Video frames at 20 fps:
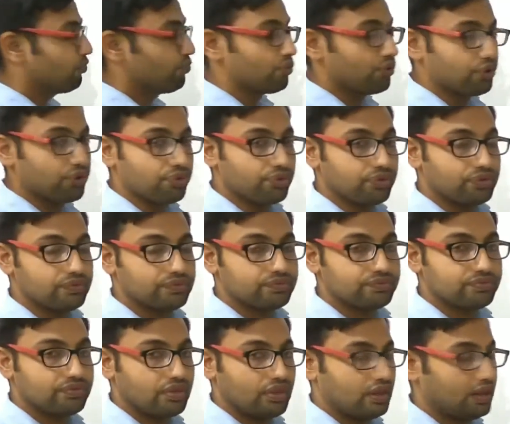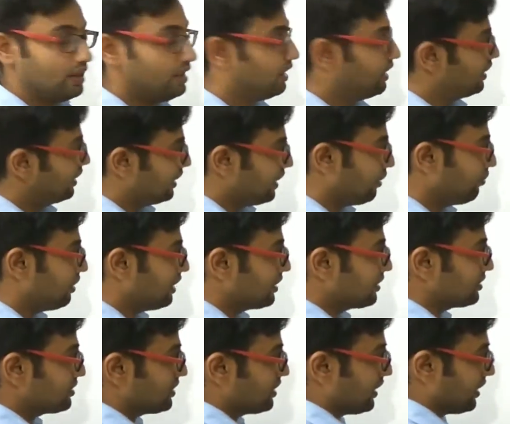2q. Now let
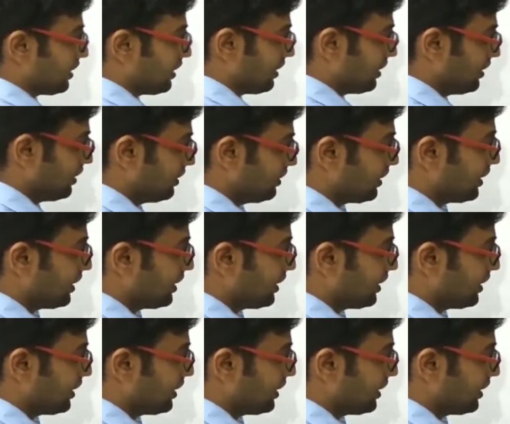us take